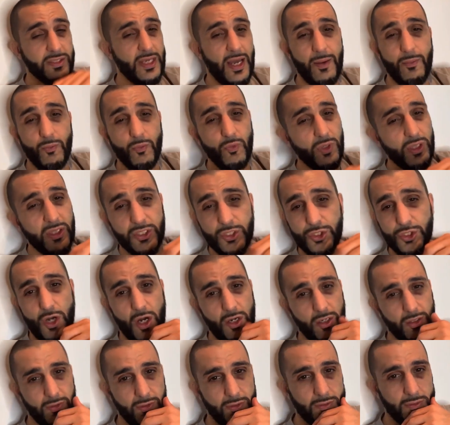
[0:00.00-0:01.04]
I'm really
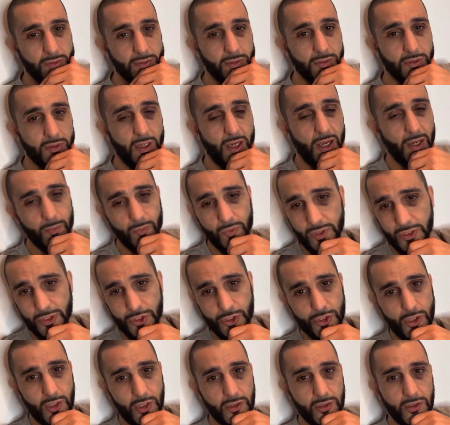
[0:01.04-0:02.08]
shocked. I'm really
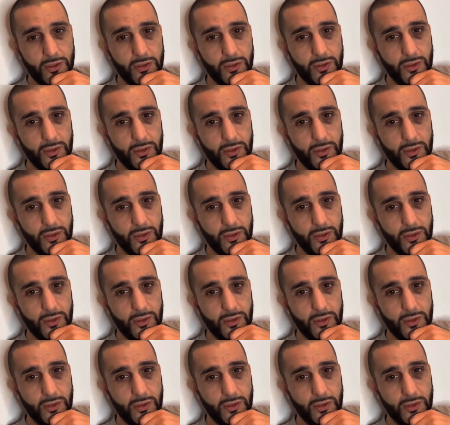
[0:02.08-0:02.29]
shocked.